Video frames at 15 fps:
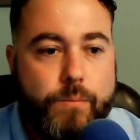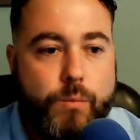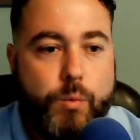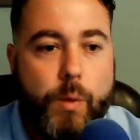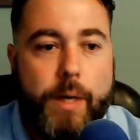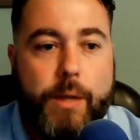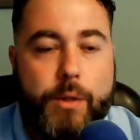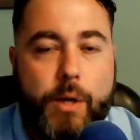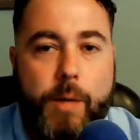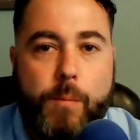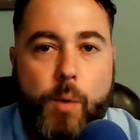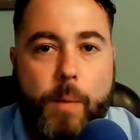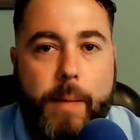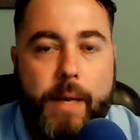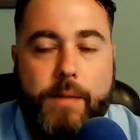20, 30
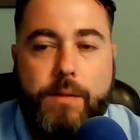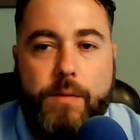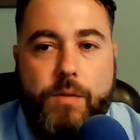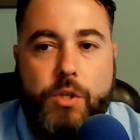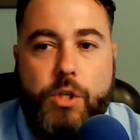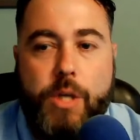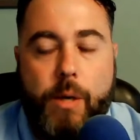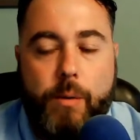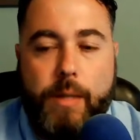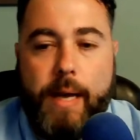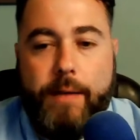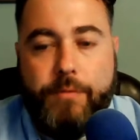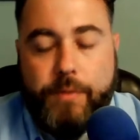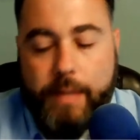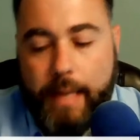more minutes of the show
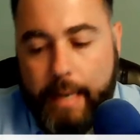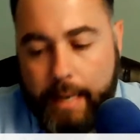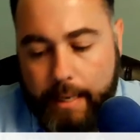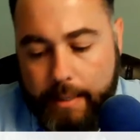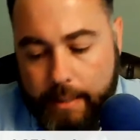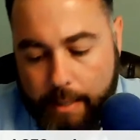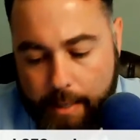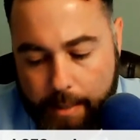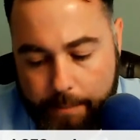left, and